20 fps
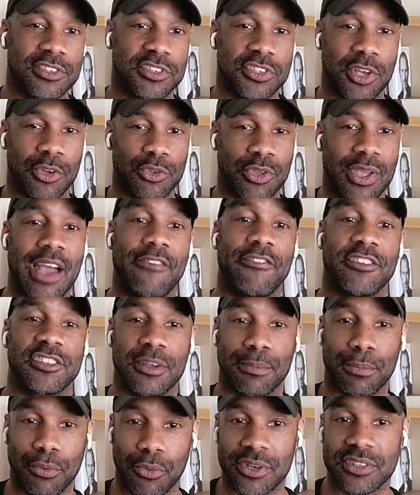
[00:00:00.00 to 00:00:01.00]
So you have a
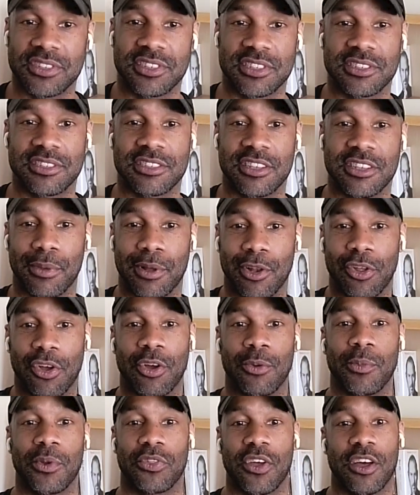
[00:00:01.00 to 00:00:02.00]
support system
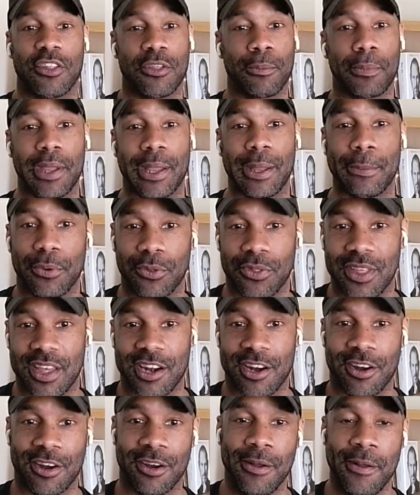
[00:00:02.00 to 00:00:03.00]
along with other people
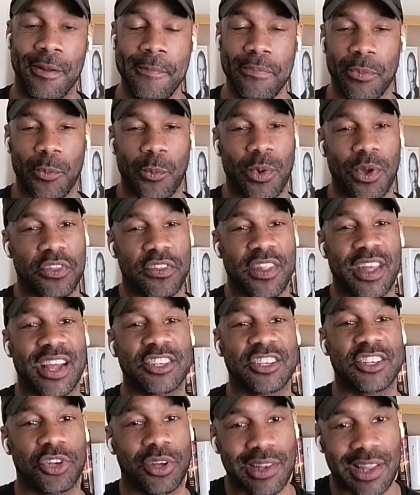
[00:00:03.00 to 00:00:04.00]
that are, whether they're
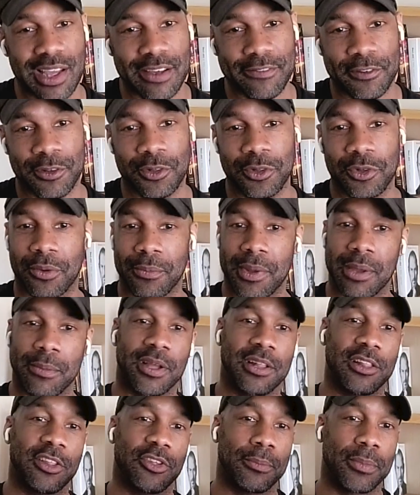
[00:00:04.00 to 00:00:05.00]
at your level or maybe
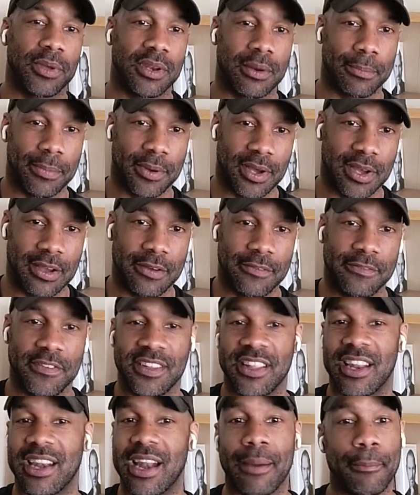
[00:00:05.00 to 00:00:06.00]
a little bit above,
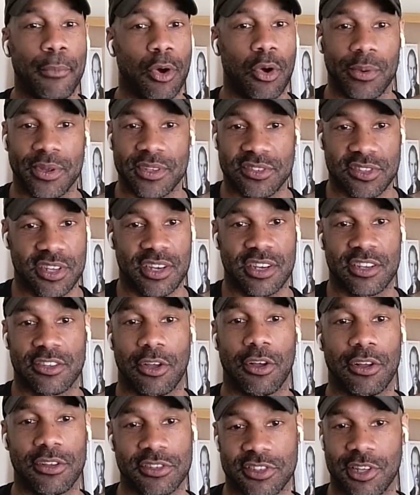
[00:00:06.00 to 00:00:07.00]
and then I'm always there
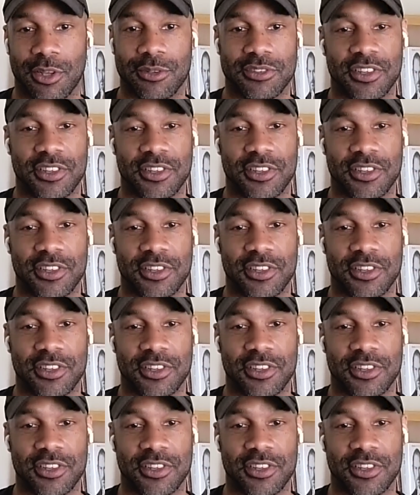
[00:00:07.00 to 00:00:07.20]
also.